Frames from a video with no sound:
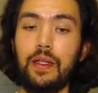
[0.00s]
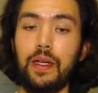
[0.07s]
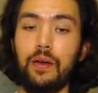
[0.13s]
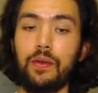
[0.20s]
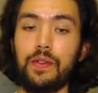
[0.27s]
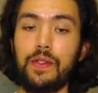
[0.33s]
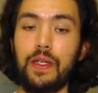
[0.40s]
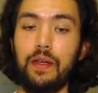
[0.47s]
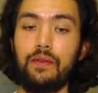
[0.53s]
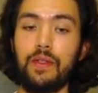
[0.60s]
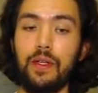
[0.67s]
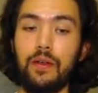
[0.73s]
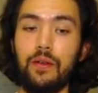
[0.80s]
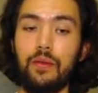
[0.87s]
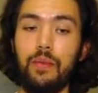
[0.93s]
Now it's safe
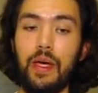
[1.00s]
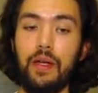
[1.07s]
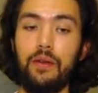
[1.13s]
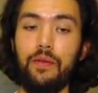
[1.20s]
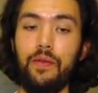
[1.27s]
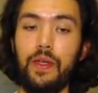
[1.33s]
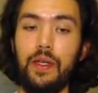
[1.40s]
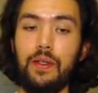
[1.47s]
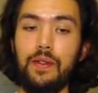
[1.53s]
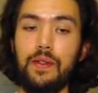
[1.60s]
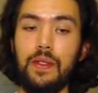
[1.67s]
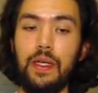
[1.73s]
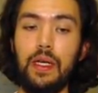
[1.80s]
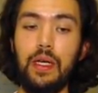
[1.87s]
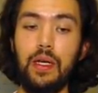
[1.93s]
to enter the battle
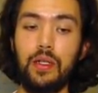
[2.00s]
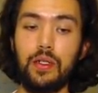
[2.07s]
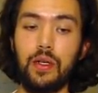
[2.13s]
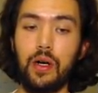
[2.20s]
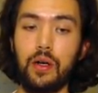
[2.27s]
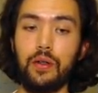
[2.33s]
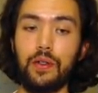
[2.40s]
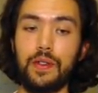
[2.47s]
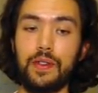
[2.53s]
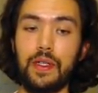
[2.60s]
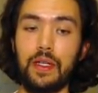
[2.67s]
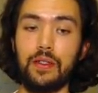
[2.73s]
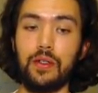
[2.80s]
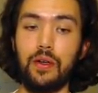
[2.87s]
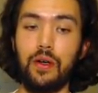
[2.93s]
phase. Toggle is
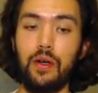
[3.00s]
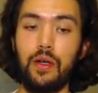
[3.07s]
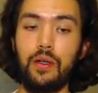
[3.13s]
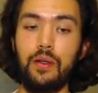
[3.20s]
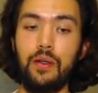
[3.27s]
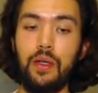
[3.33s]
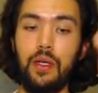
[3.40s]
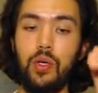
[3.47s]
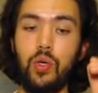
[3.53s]
set to on.